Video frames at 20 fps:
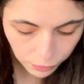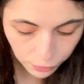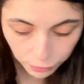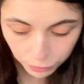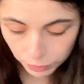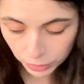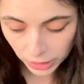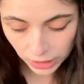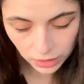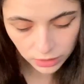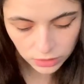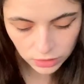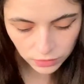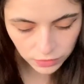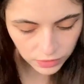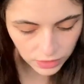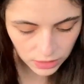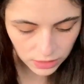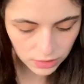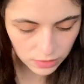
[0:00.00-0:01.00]
because
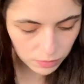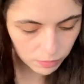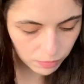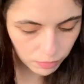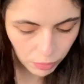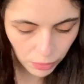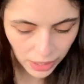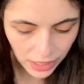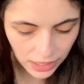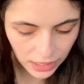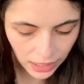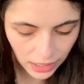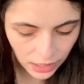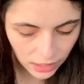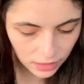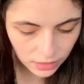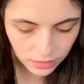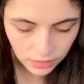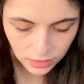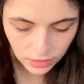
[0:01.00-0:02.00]
of this
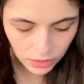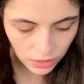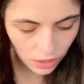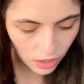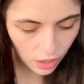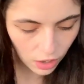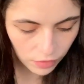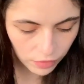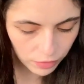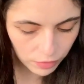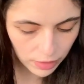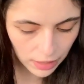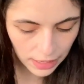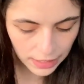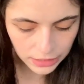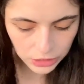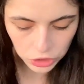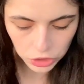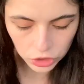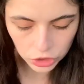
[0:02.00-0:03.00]
breaking of a
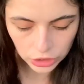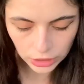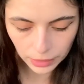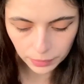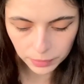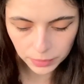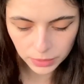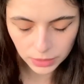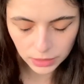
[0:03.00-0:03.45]
relationship.